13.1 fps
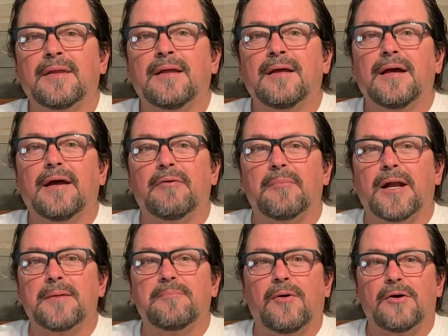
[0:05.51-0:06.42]
Hey
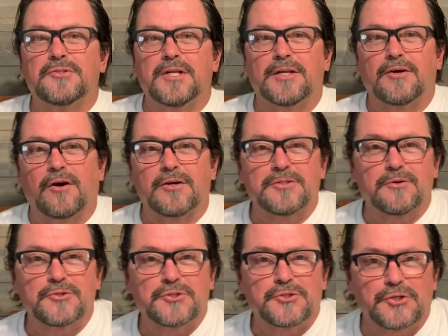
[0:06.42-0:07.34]
everybody, Paul Stanley, Carson
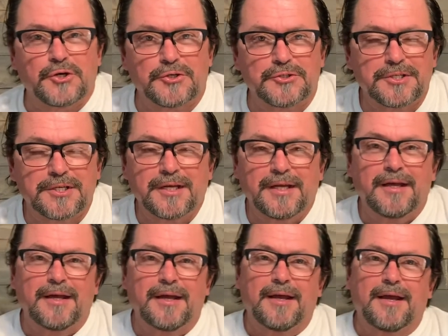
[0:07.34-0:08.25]
Oaks Church.
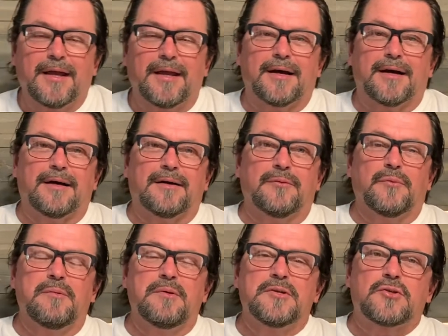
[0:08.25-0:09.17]
Hey,
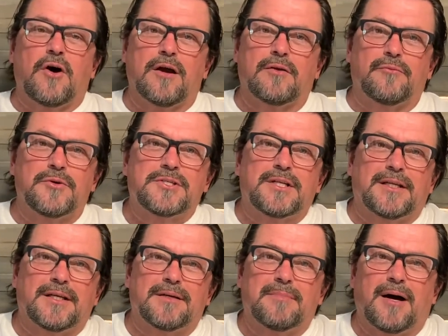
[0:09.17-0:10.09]
we've been talking
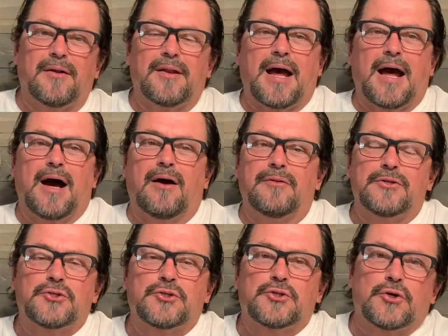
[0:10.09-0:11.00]
recently about how the
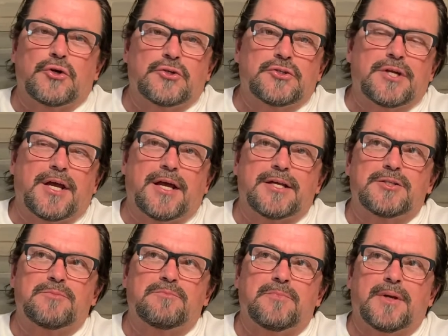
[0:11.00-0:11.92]
church
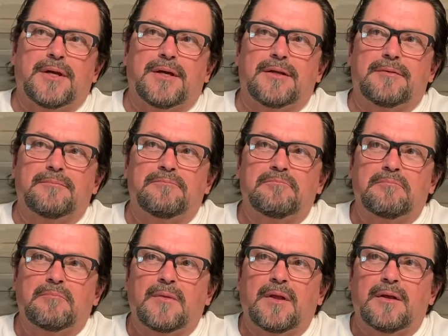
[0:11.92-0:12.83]
has been
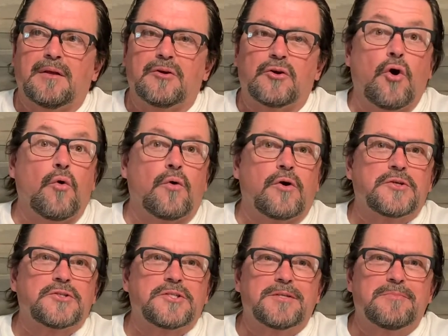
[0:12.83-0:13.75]

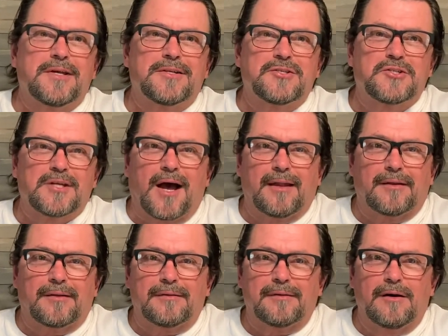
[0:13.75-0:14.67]
coerced into being
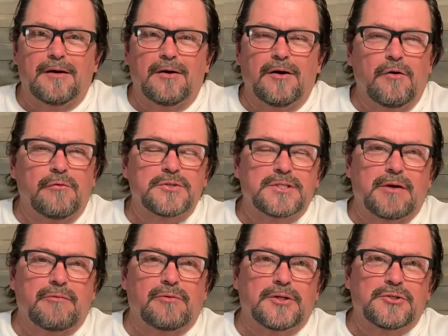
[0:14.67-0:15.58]
silent over
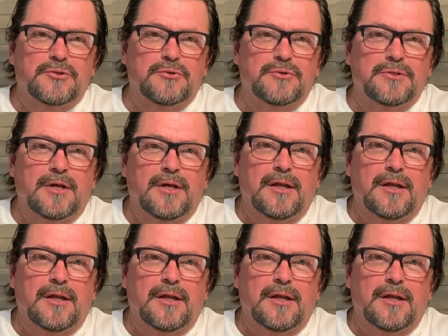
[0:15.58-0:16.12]
several issues.